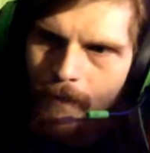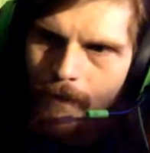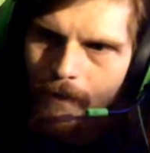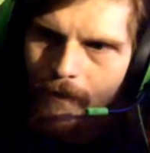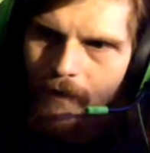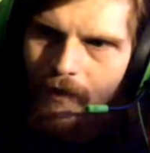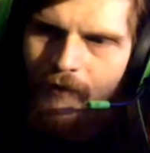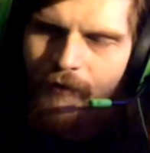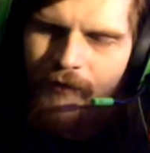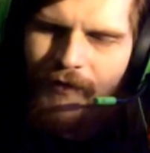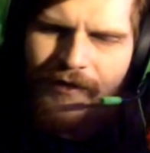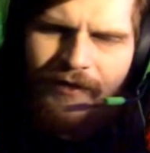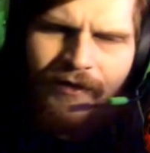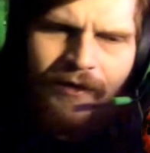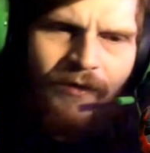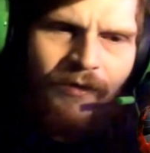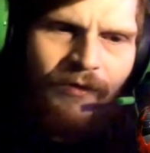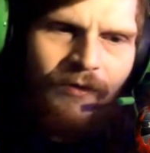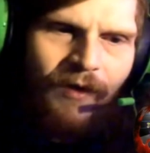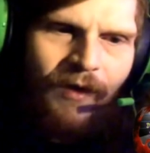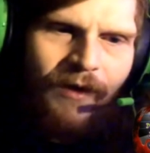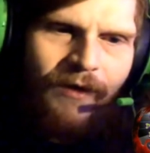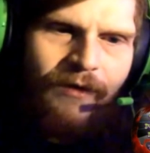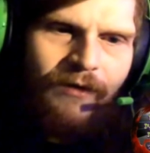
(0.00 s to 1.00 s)
If I
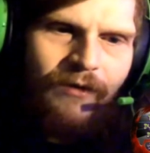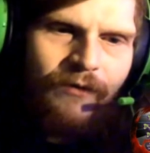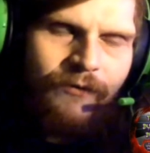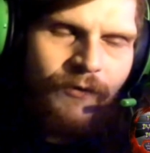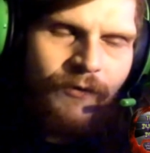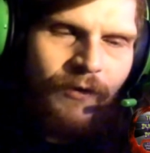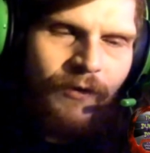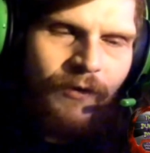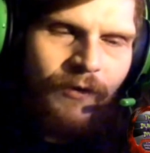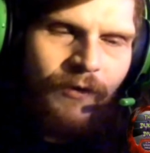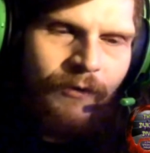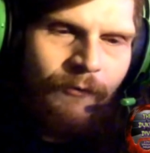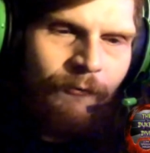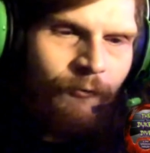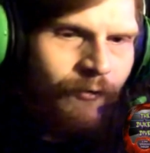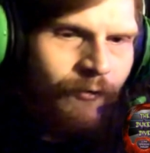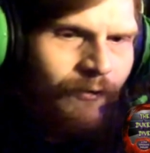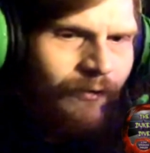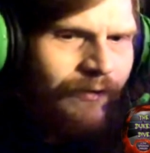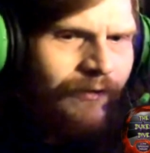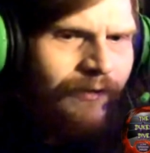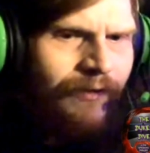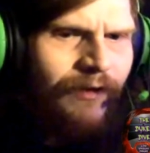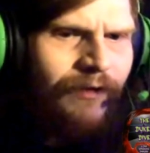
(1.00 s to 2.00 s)
didn't like it, if I really
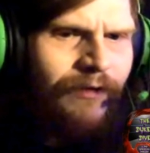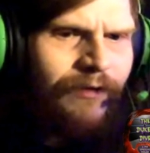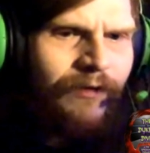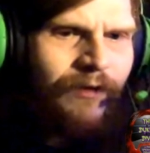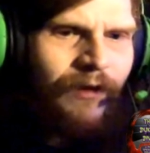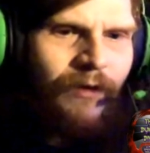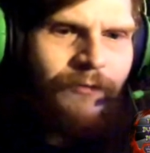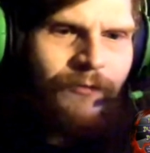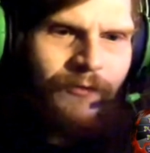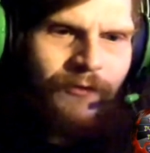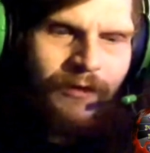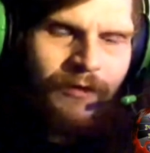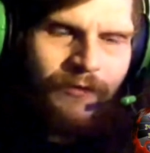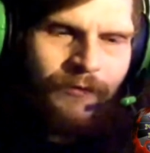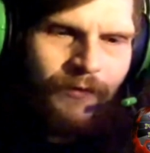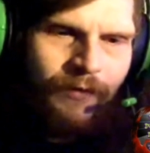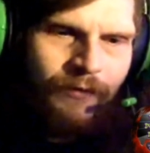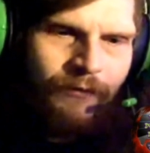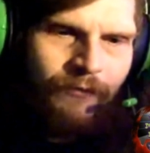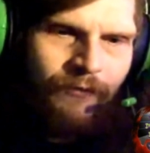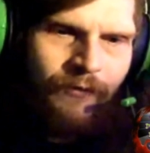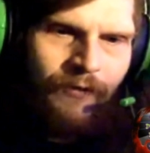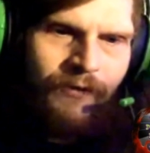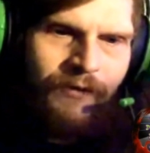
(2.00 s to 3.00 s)
gotta cover it, if I
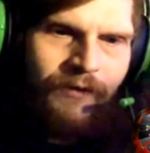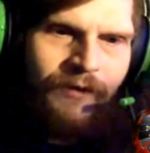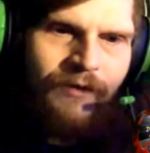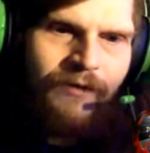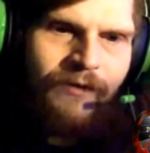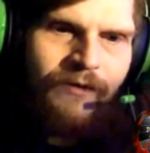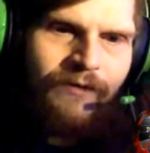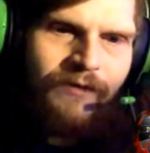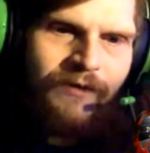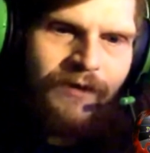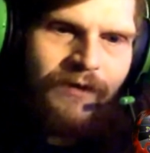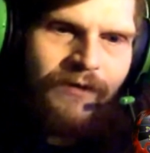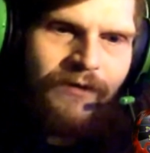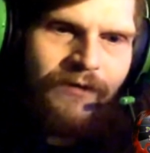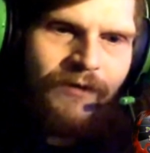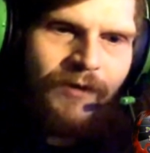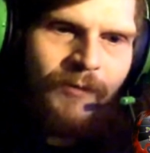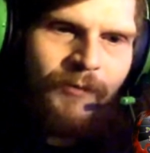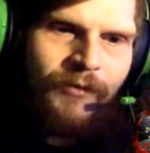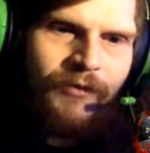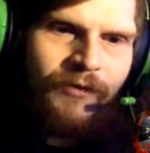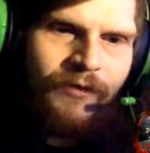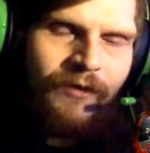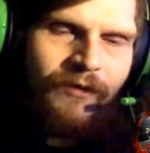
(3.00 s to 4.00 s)
really gotta say
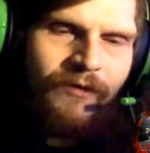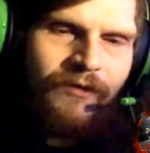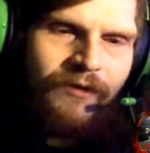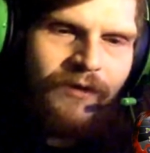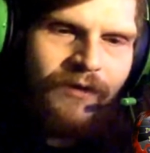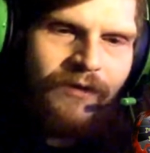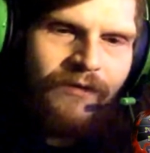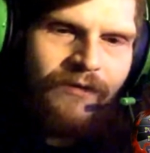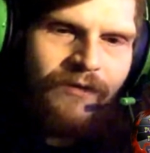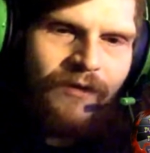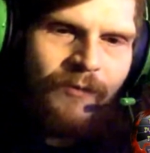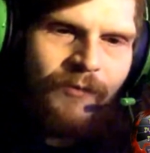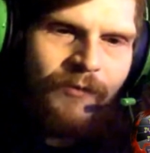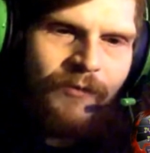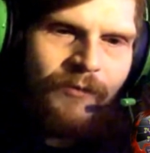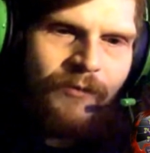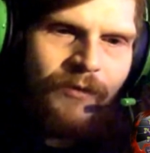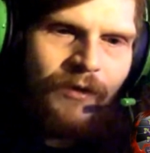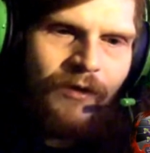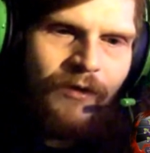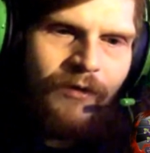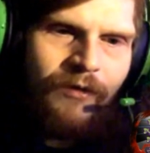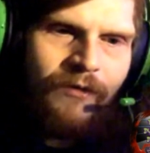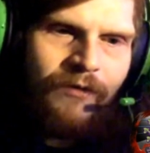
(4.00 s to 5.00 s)
something, I'll say something,
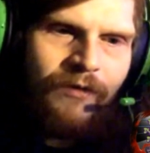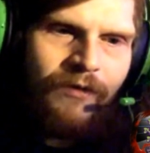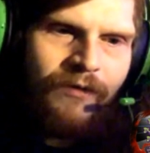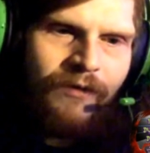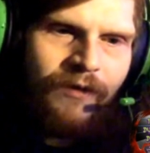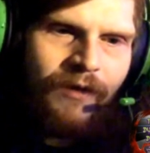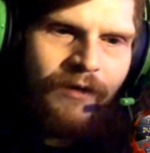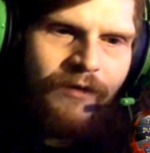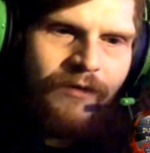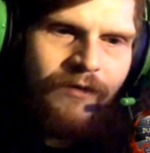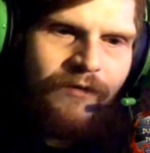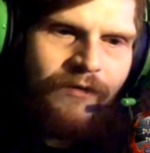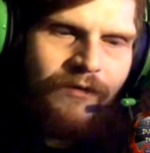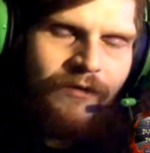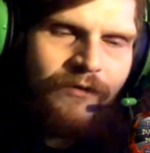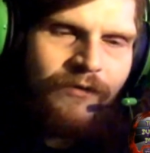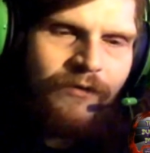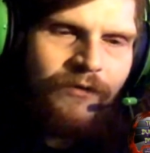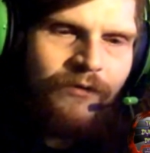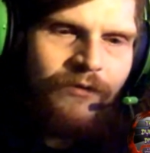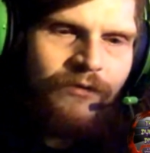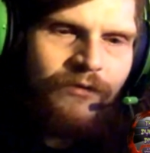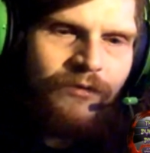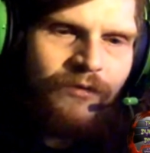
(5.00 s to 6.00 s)
but other than that, it's just
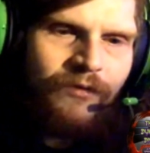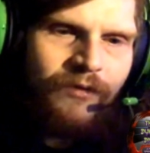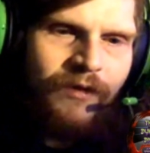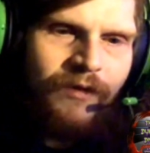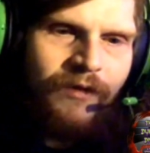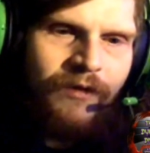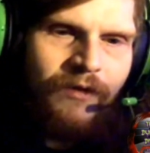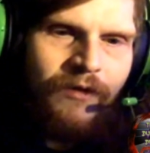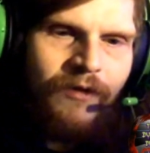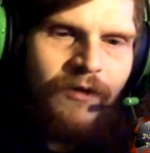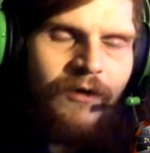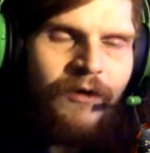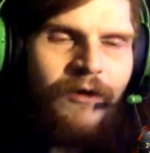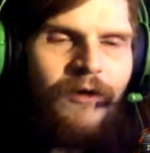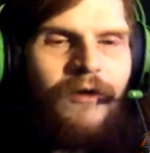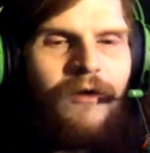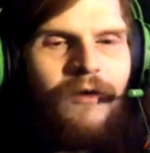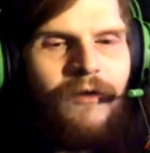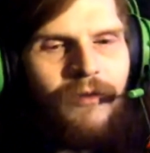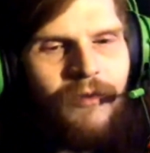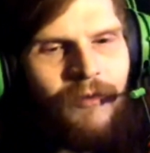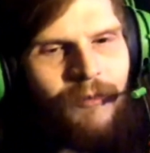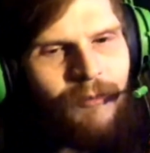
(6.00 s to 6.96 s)
usually the